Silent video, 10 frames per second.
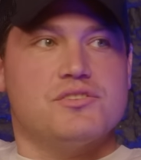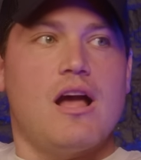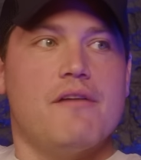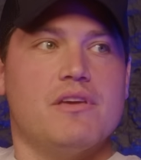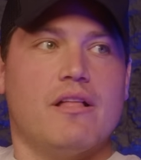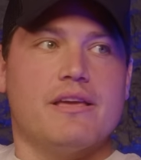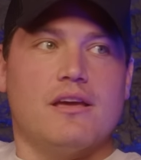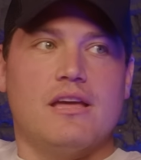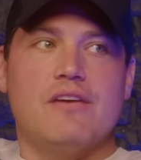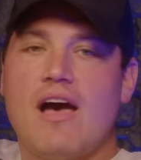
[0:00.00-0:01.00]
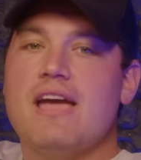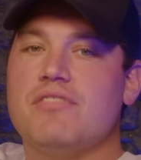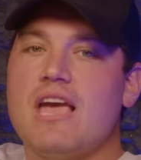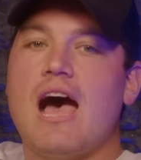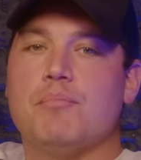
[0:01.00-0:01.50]
driving. Like if I have
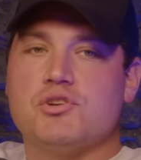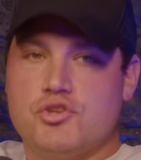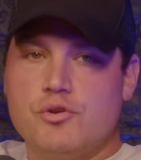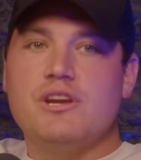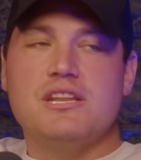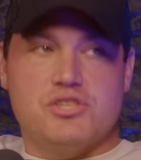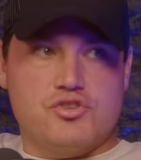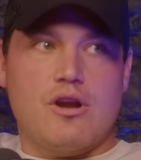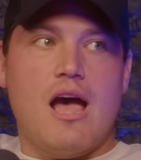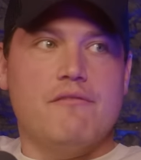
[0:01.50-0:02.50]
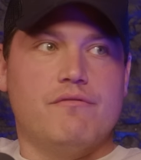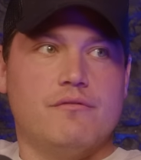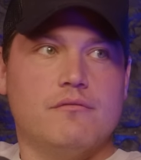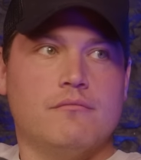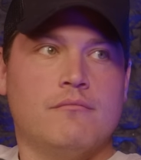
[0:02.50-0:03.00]
the opportunity to drive,
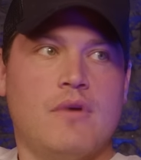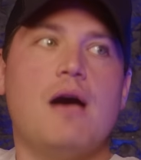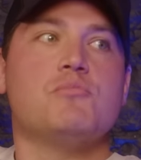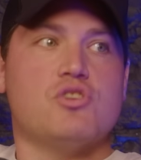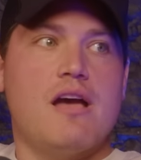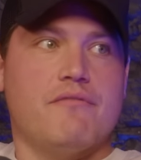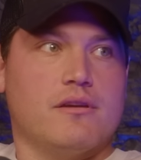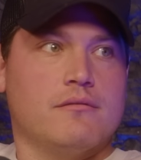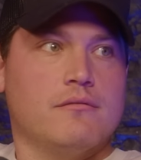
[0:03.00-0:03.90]
I'm driving.